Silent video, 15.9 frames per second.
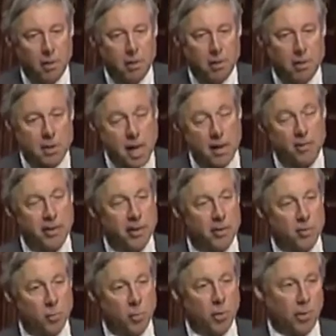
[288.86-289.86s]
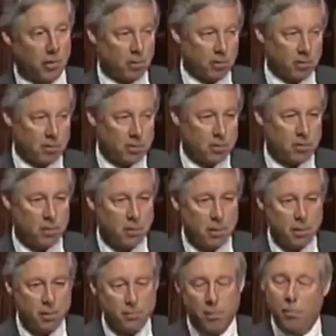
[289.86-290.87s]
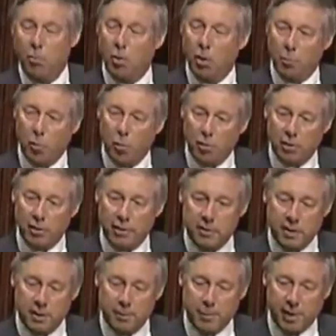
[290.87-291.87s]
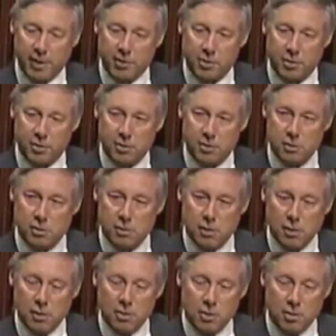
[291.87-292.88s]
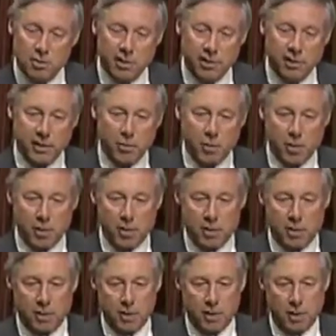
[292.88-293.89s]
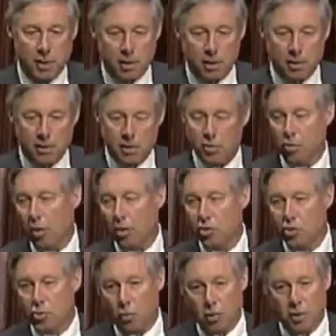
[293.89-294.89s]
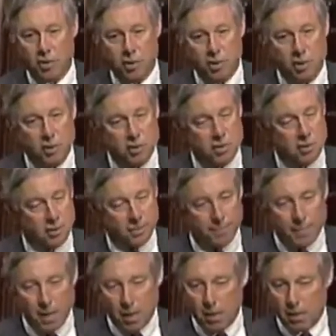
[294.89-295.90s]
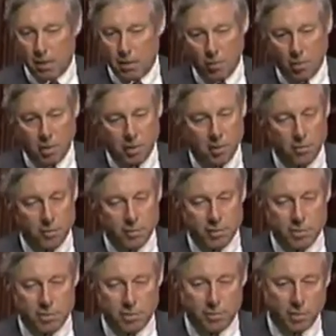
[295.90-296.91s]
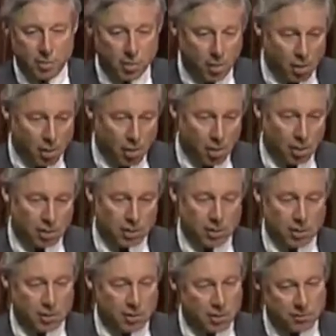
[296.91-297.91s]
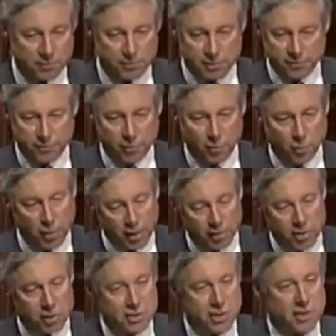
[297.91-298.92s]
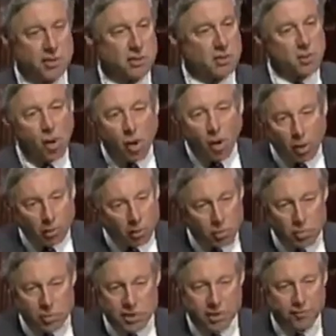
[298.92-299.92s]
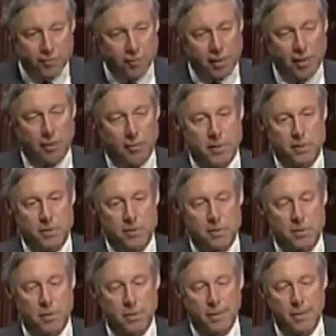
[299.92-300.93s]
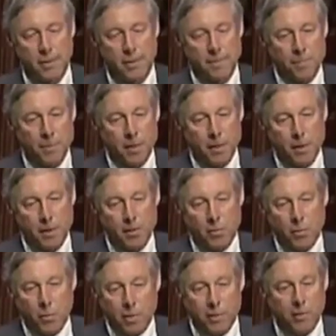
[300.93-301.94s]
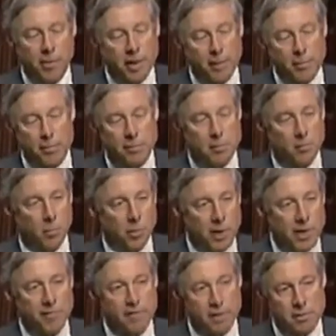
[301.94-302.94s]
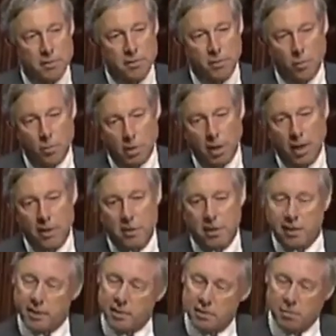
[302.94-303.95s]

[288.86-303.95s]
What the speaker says: not only to the workers, but more importantly to the patients. So dealing with the drug shortages and working with Mr. McCall and the different rare diseases, all those different elements, we were able to weave into what I think is a